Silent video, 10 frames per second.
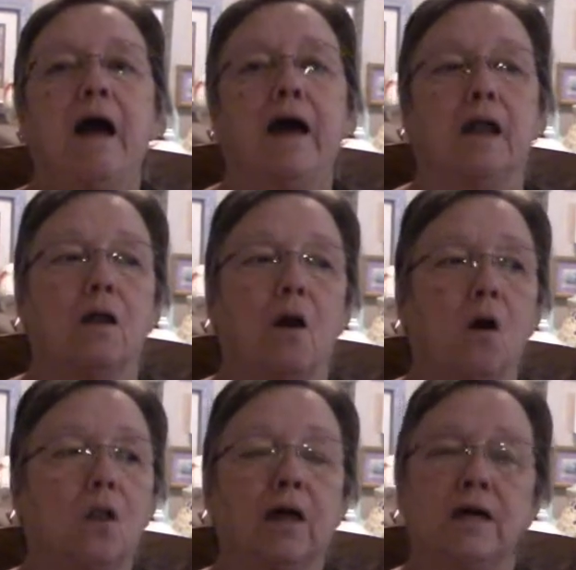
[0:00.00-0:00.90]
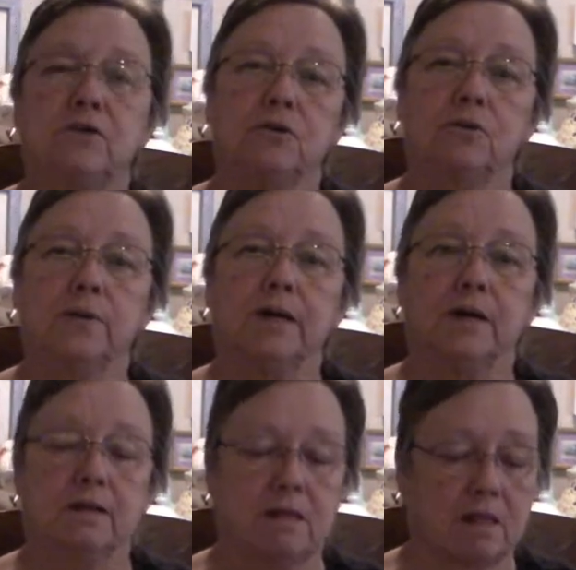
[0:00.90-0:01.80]
And all I do
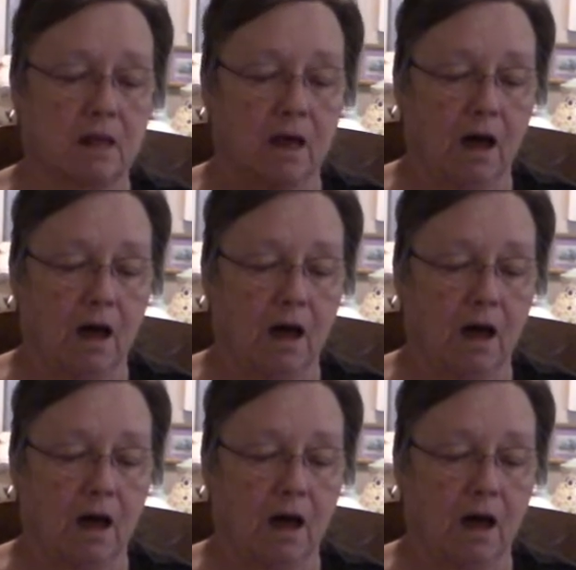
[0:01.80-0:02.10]
is